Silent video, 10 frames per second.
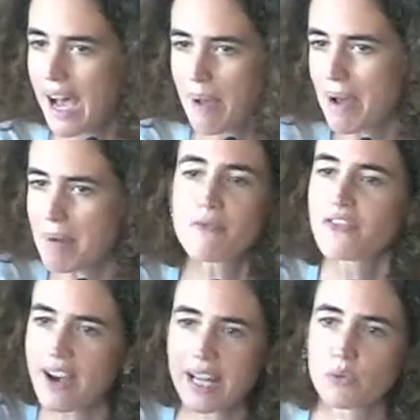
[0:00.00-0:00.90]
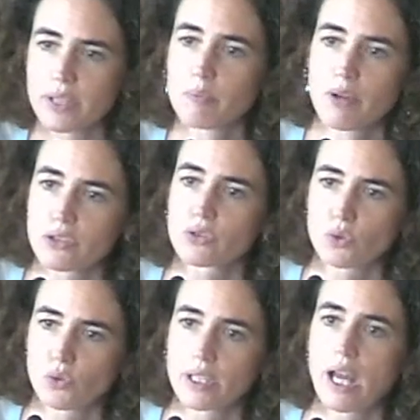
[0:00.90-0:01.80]
I'm fine with
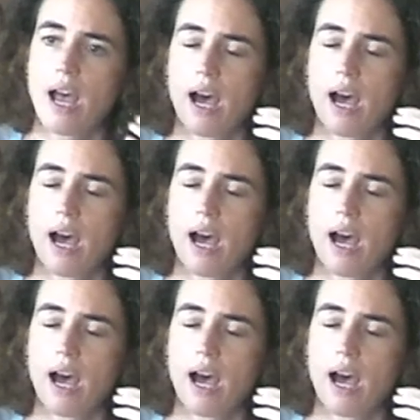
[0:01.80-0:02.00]
post-truth.